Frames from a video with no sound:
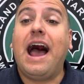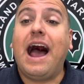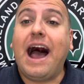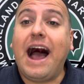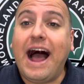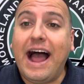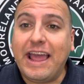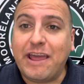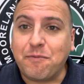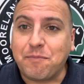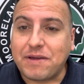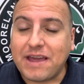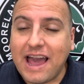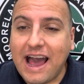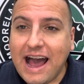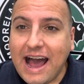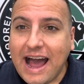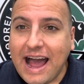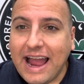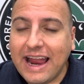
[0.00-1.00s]
I am
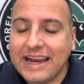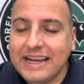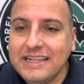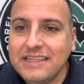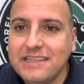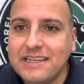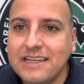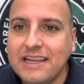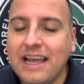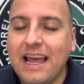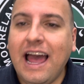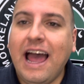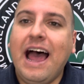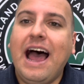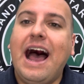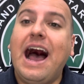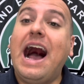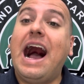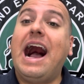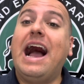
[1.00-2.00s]
kind.
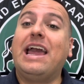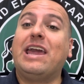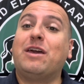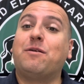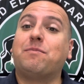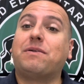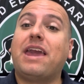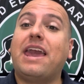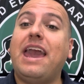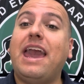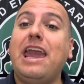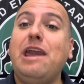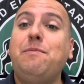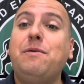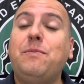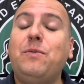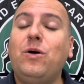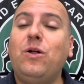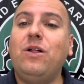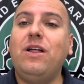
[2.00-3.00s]
I am
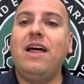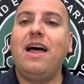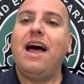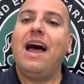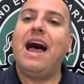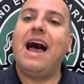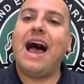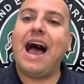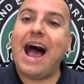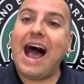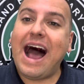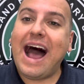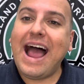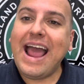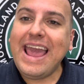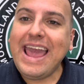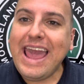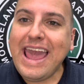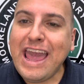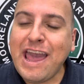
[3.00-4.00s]
capable.
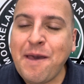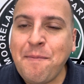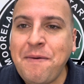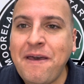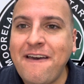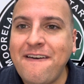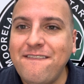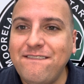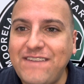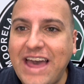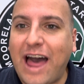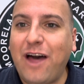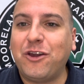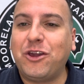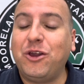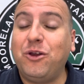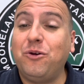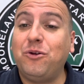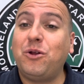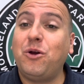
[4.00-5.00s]
I am
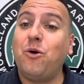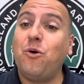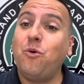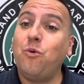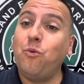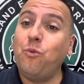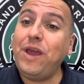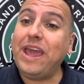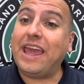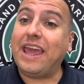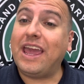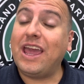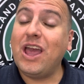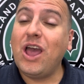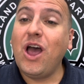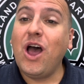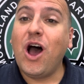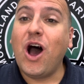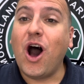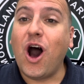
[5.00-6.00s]
valued.
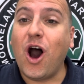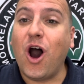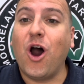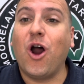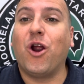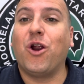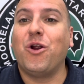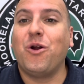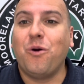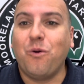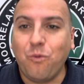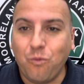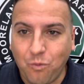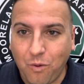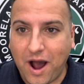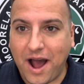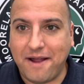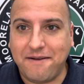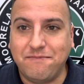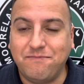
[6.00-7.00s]
We are
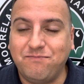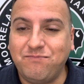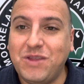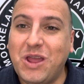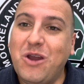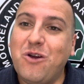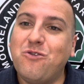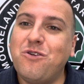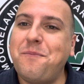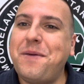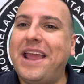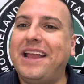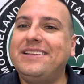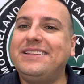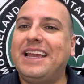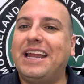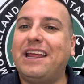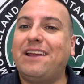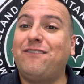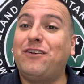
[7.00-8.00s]
one. Remain
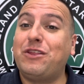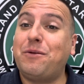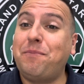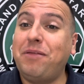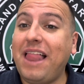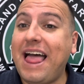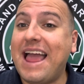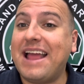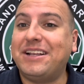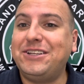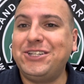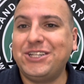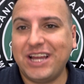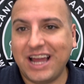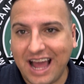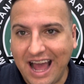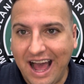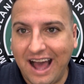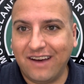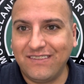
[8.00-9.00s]
standing for the Pledge
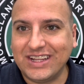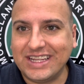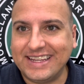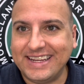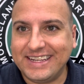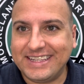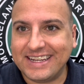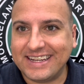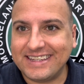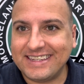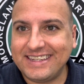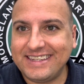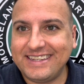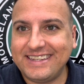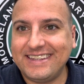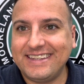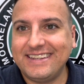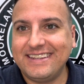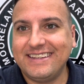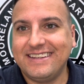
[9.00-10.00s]
of Allegiance.